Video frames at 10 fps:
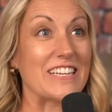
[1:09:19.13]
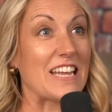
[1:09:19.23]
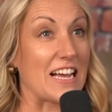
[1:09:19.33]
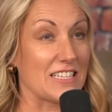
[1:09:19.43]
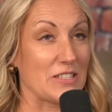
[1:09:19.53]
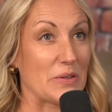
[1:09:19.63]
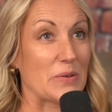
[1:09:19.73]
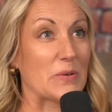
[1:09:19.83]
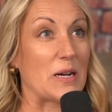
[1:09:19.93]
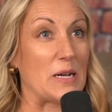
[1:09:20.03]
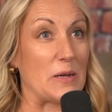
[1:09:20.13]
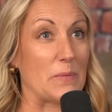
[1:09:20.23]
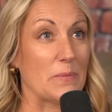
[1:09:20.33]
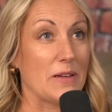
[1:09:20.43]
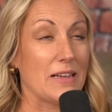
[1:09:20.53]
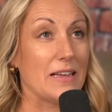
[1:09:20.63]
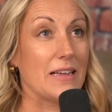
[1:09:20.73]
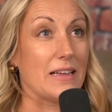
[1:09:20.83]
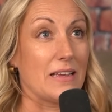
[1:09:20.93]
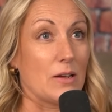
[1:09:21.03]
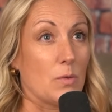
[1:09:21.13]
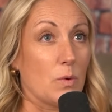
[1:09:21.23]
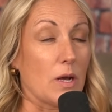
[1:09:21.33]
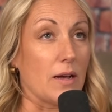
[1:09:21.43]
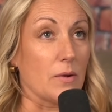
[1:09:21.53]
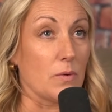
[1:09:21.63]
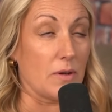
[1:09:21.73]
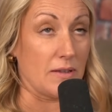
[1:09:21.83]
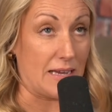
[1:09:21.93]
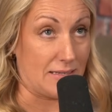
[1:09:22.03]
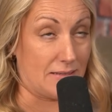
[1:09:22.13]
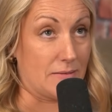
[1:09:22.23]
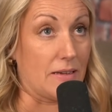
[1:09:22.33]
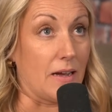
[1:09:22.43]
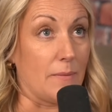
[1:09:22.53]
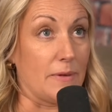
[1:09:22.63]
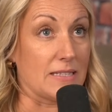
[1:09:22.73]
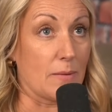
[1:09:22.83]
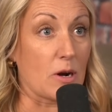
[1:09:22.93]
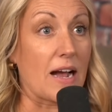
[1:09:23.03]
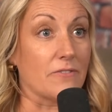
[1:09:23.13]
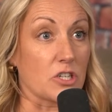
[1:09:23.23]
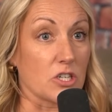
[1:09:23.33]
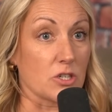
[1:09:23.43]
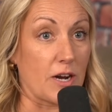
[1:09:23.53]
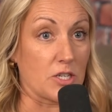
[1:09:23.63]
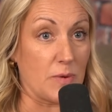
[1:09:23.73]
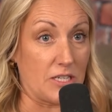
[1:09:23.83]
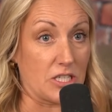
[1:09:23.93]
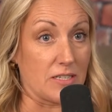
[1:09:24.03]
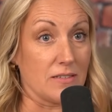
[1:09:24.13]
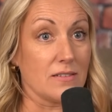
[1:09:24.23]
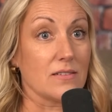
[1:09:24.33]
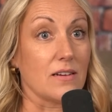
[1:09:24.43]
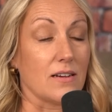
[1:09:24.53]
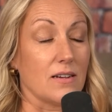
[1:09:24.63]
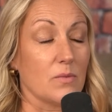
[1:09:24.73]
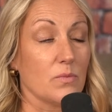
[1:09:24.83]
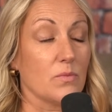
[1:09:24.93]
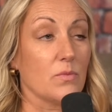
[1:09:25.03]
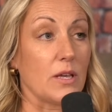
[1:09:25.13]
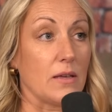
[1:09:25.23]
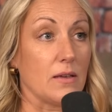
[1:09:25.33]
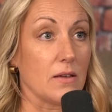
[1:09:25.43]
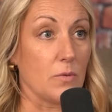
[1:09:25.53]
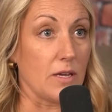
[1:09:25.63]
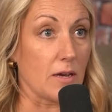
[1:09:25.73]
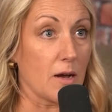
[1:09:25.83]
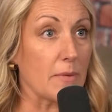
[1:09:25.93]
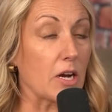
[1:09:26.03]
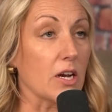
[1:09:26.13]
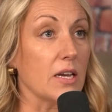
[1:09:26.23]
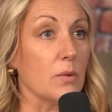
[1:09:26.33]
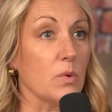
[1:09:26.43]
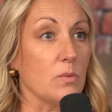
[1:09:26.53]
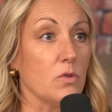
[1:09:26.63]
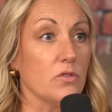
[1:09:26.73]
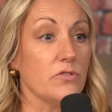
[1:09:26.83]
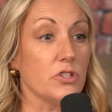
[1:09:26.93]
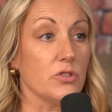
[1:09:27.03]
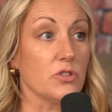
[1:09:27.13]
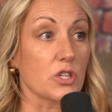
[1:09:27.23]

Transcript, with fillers: did. Yeah. So, um, yes, um, summer after graduation, um, we we got married and we moved to